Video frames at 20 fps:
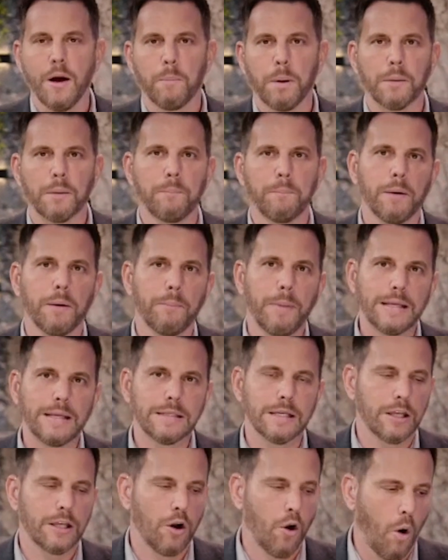but
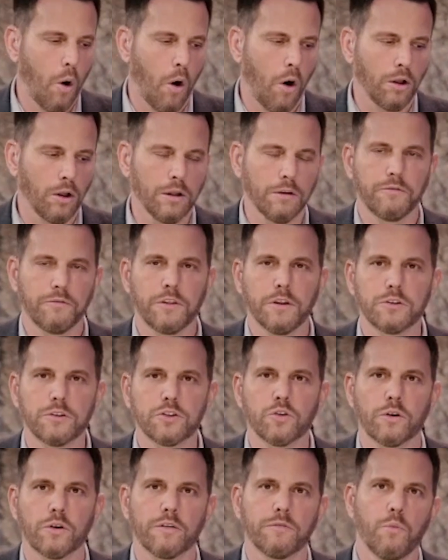basically all of the
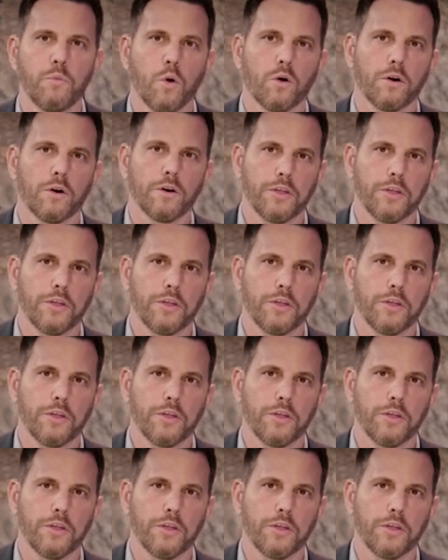sort of more